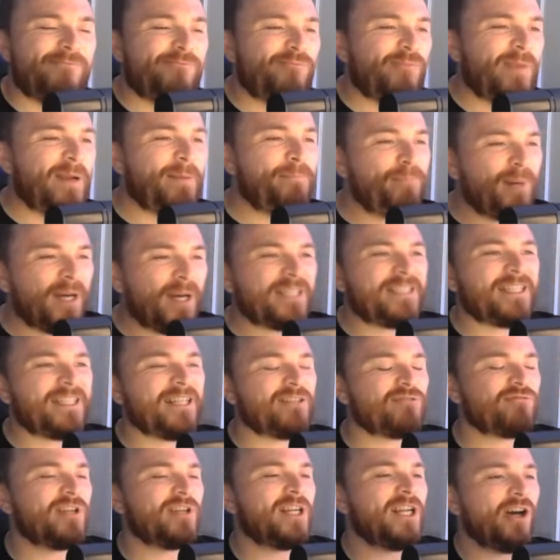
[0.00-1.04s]
when budget
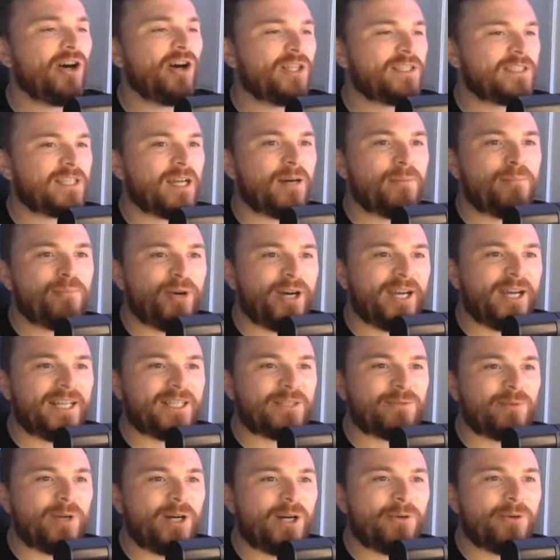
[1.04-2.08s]
is really hard to come by
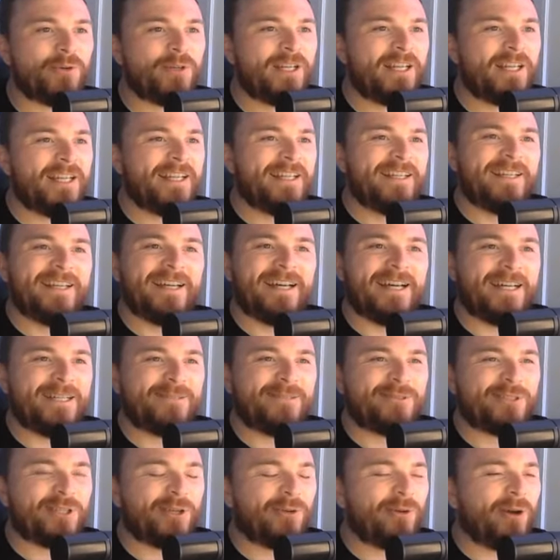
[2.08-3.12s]
as well.
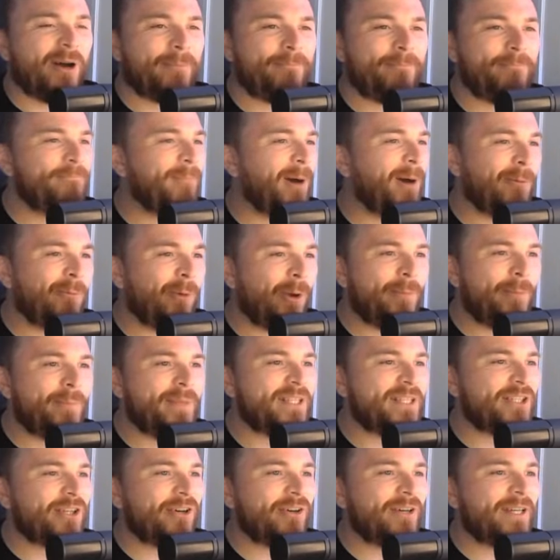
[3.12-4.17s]
So I won't be
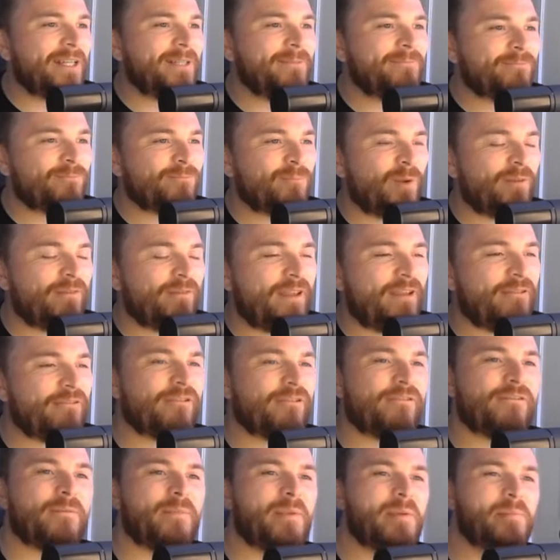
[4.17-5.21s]
starting with either
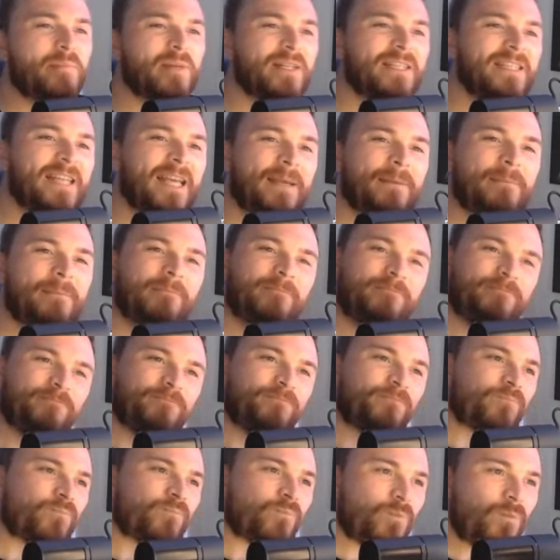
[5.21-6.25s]
of them in my team.
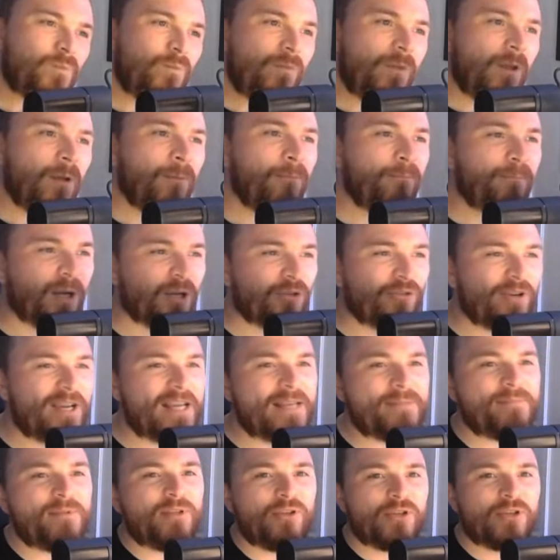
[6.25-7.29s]
But
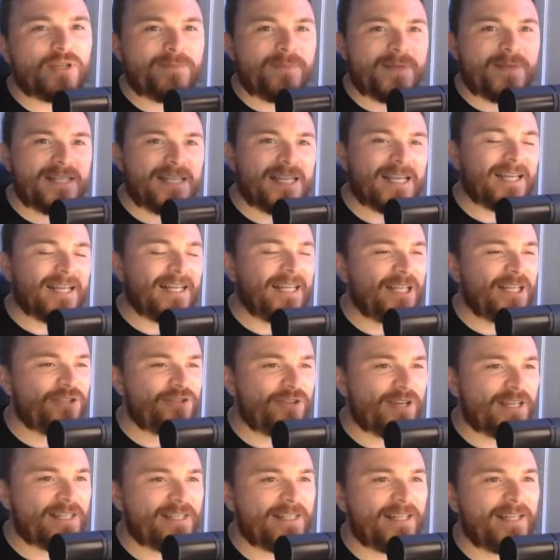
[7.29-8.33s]
Griezmann looks particularly
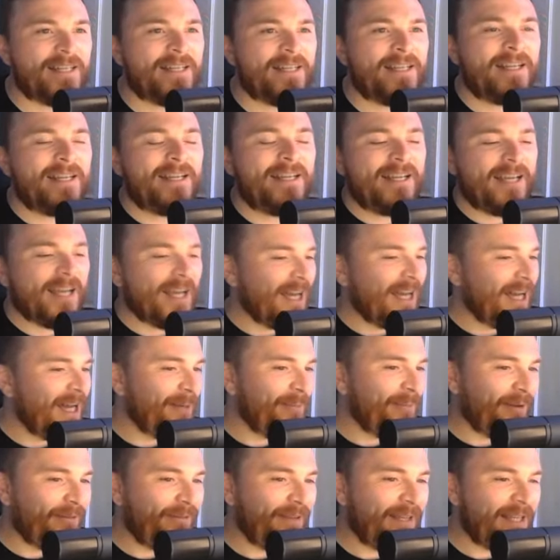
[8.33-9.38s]
interesting.
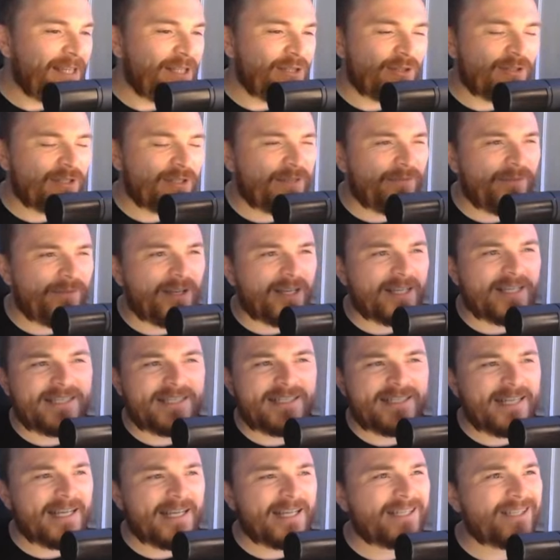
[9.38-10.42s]
I think he took something like
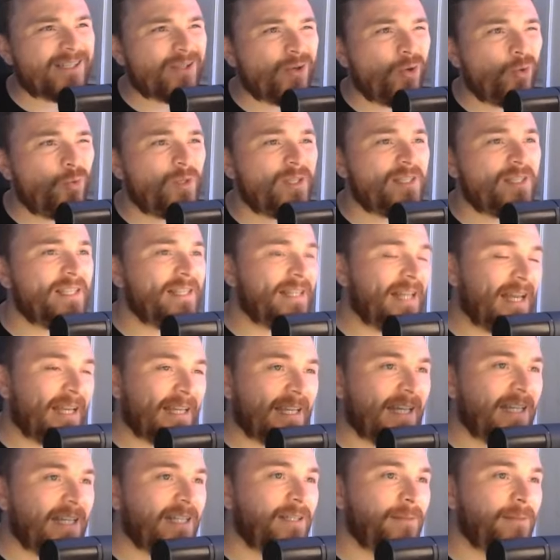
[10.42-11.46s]
six corners in that
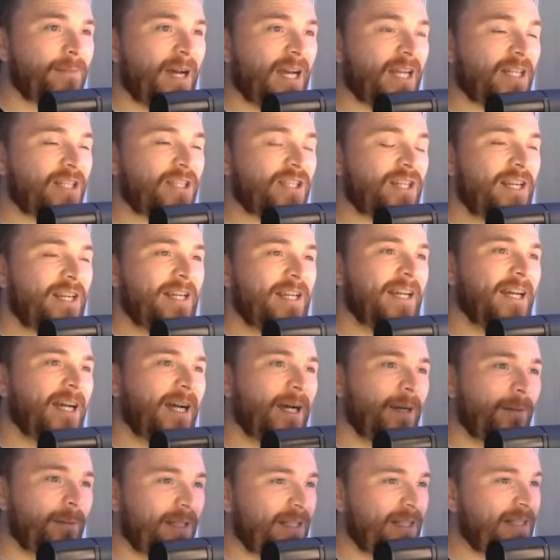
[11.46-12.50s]
Canada match,
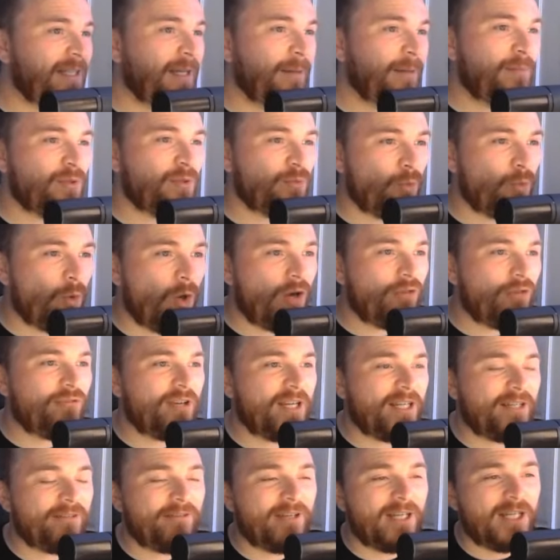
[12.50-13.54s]
and his numbers were
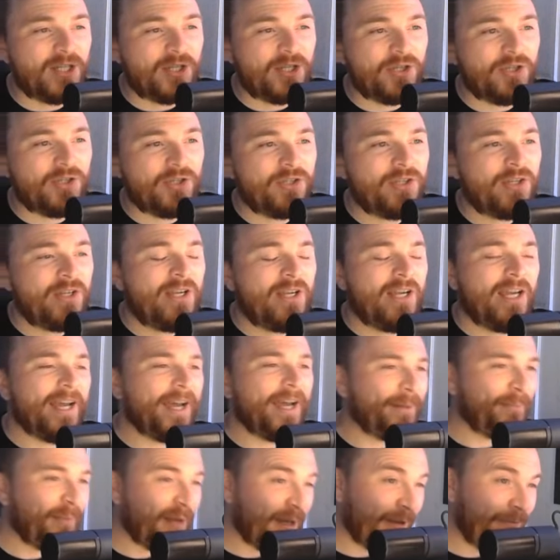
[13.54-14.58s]
really, really good.
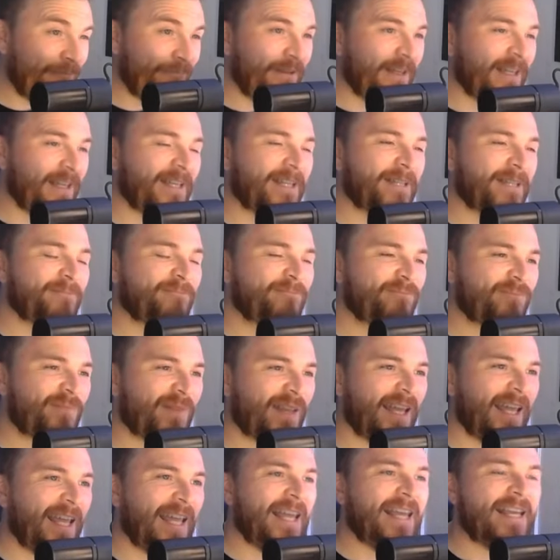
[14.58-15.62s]
And I think
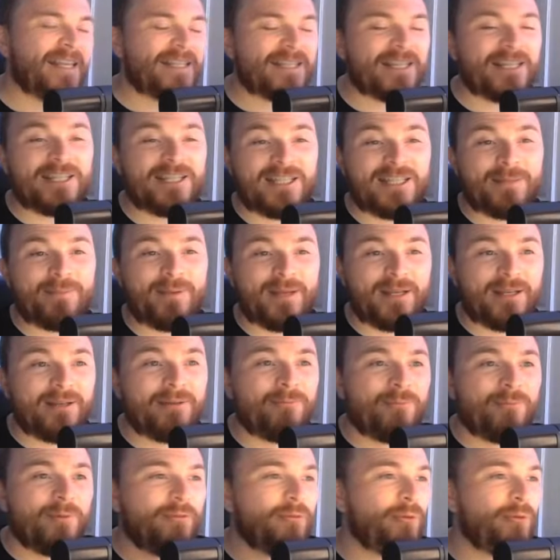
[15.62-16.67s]
he is going to chip
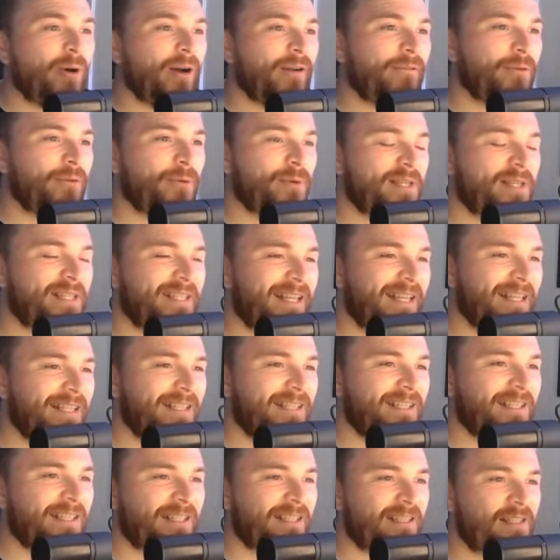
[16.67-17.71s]
in with quite a few
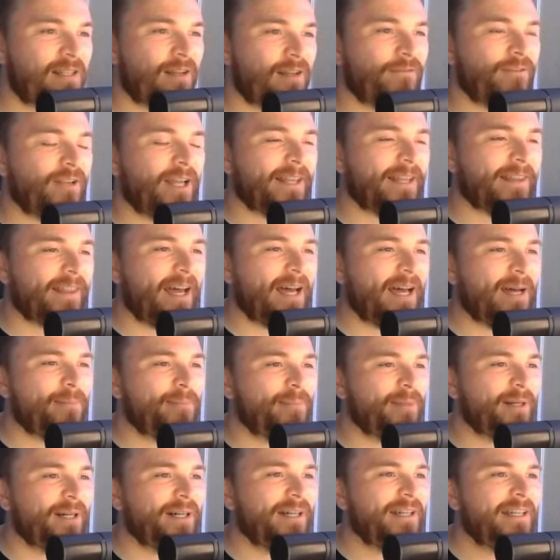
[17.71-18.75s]
assists and stuff like that.
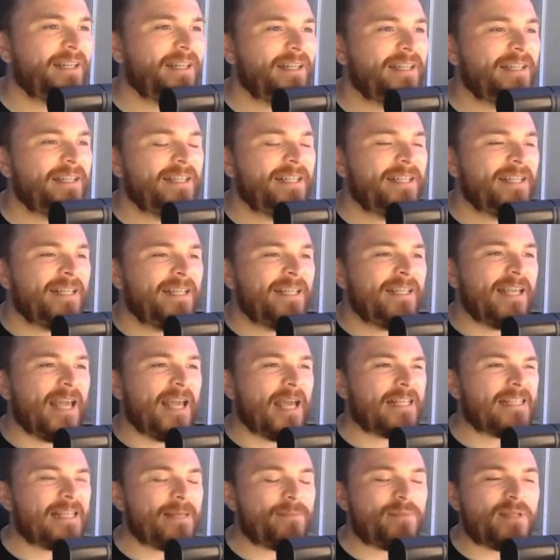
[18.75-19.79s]
But
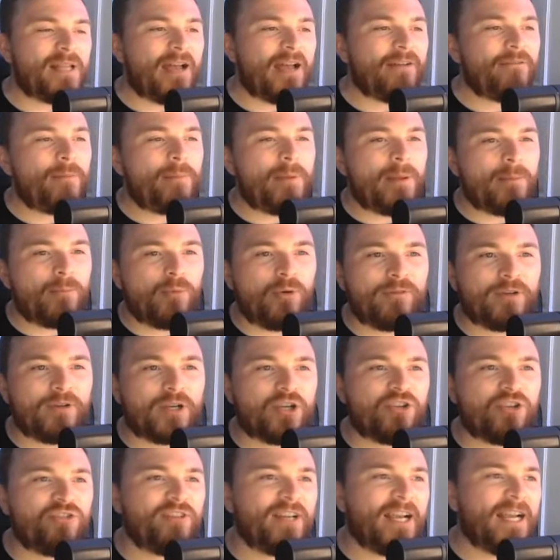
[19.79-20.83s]
yeah, seems to have a bit more of a
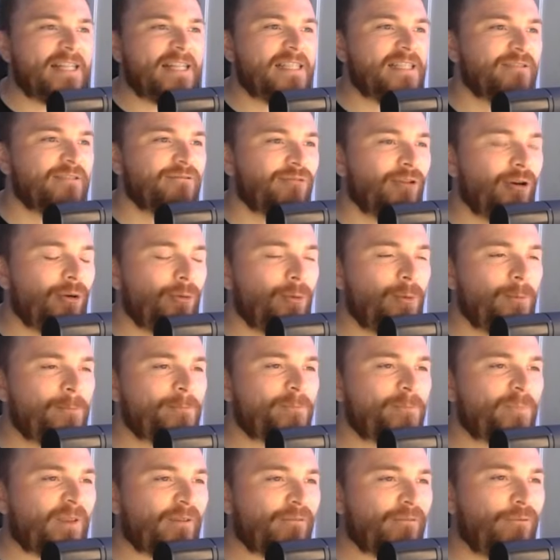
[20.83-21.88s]
creative role
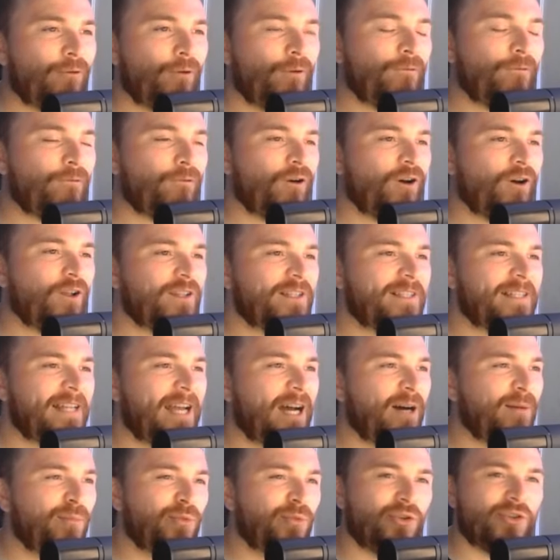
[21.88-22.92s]
for France
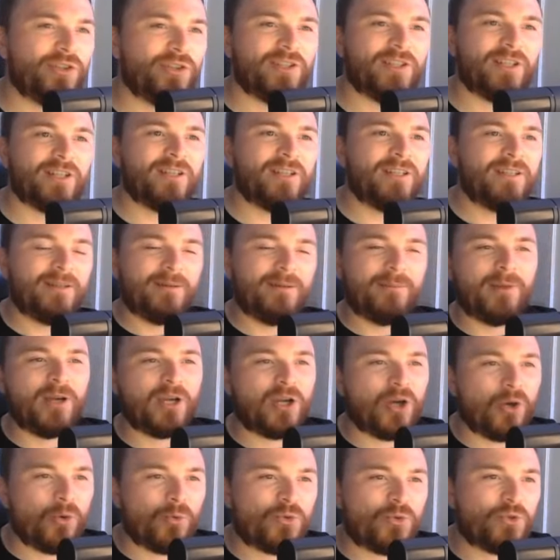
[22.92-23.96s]
now, more than a
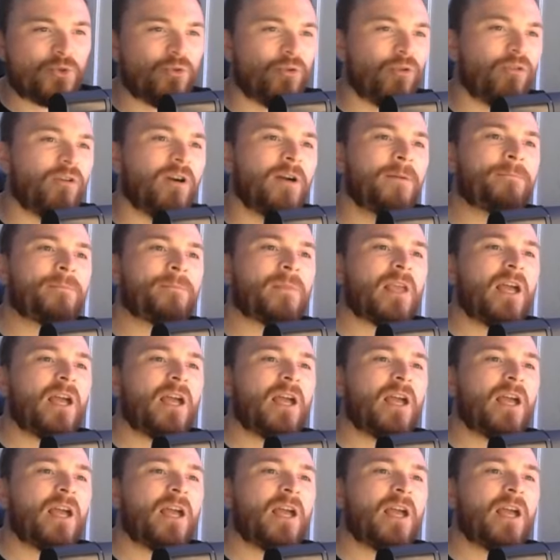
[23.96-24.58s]
goal scorer.